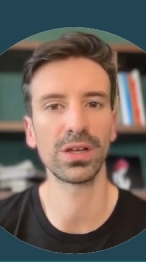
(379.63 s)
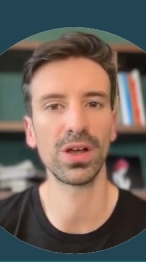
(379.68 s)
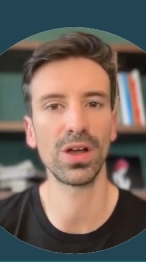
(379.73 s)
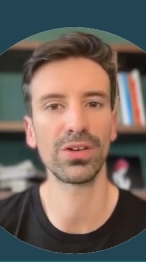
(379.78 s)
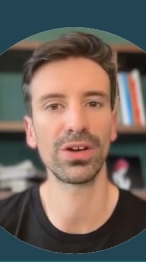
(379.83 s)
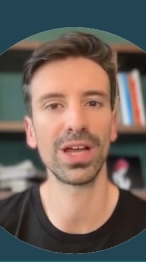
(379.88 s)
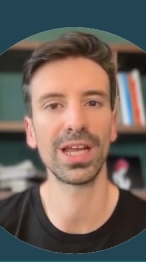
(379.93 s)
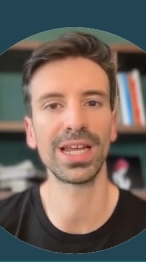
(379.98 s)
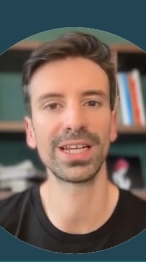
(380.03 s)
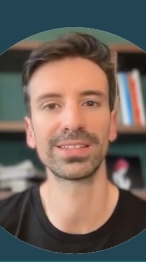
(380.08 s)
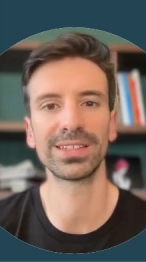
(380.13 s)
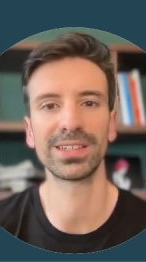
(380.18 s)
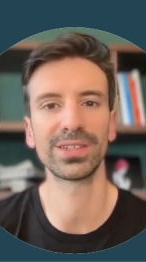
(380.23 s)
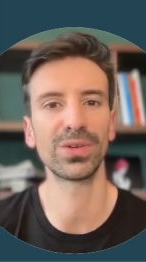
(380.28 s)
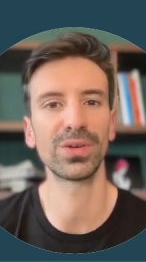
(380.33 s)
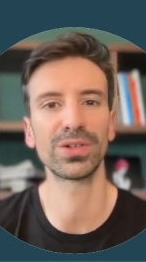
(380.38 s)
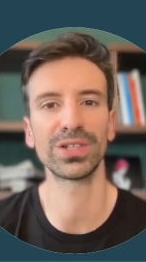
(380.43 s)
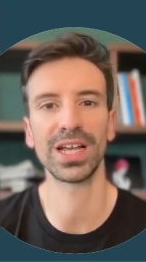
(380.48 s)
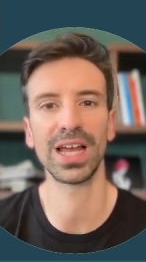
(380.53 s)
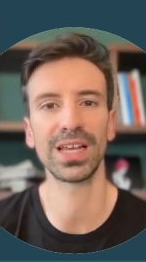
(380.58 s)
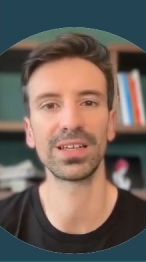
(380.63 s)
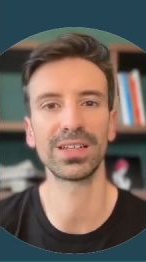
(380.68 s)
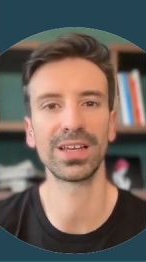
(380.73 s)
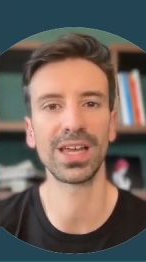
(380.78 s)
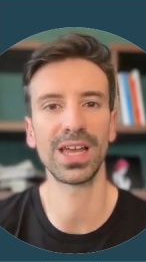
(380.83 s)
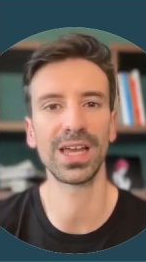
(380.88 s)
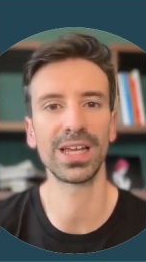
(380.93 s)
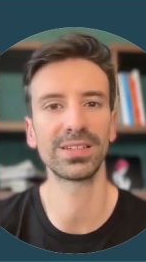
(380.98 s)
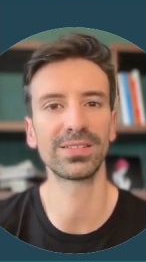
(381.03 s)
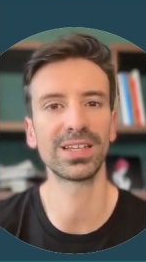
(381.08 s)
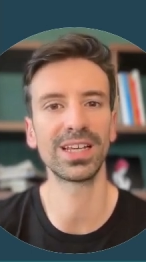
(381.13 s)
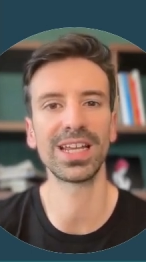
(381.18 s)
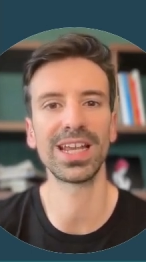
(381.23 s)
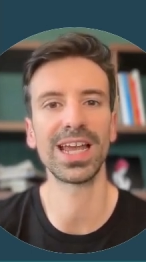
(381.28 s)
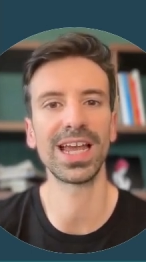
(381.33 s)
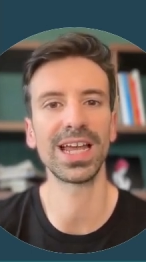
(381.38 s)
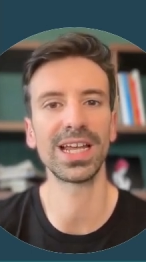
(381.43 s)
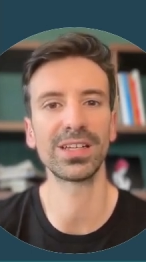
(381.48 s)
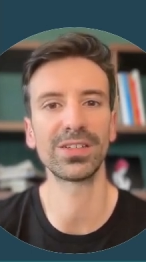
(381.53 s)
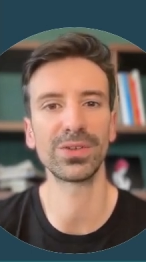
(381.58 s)
correlating your data is the
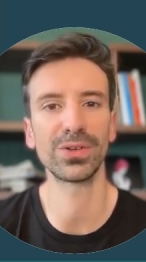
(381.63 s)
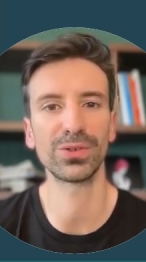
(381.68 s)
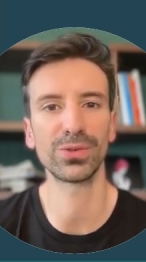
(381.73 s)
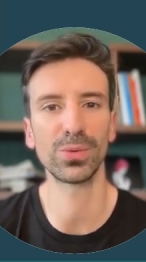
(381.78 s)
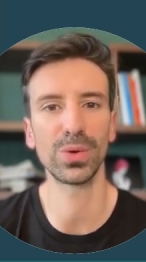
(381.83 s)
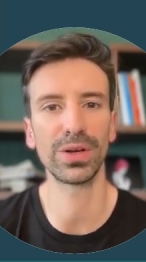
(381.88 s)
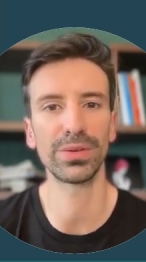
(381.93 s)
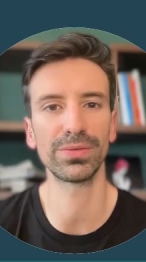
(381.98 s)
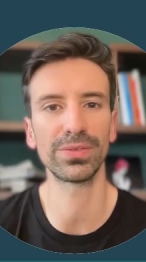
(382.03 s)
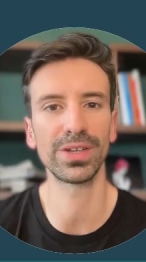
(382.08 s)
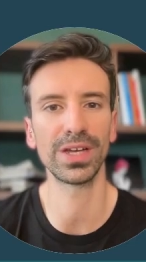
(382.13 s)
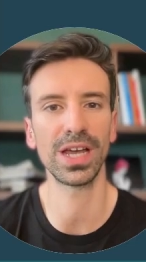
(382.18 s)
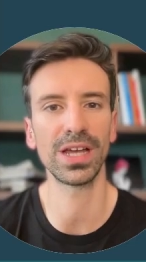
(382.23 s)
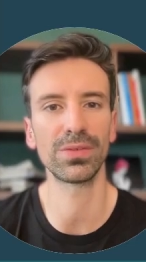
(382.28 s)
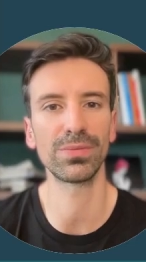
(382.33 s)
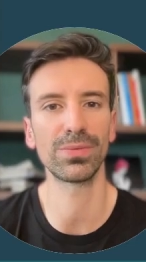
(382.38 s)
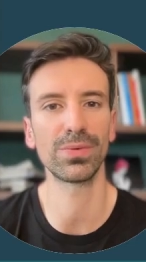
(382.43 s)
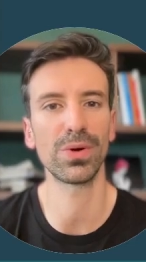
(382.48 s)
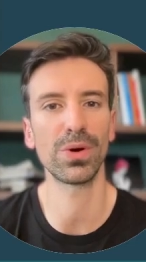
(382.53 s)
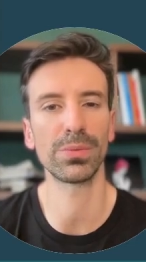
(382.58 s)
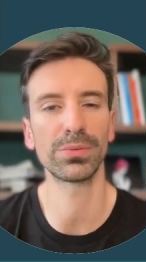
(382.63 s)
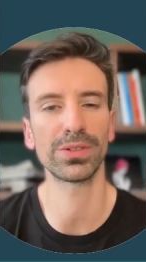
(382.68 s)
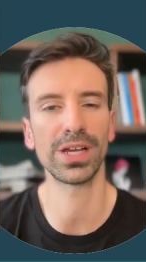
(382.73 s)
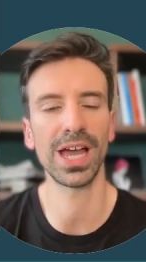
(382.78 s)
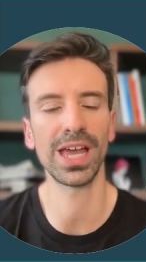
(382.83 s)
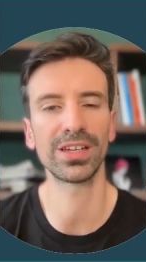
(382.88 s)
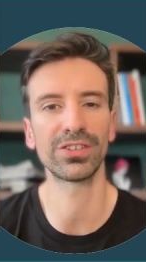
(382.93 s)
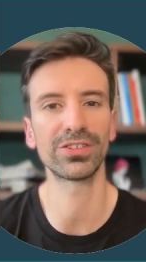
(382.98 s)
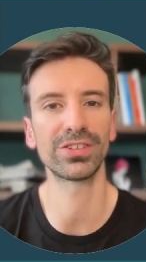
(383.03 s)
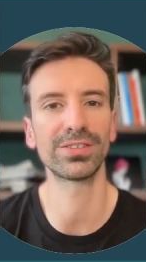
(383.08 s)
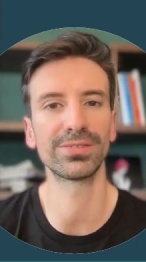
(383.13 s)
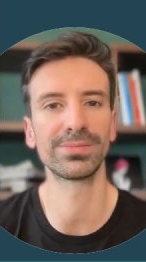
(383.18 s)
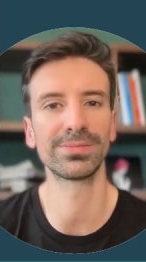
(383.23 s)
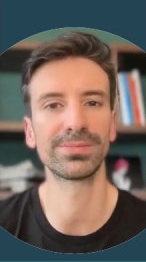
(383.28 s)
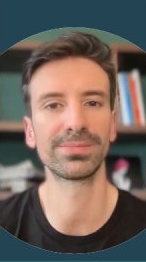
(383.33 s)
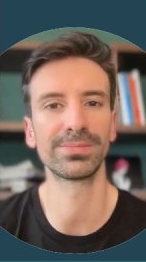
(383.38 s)
key to swift, informed action.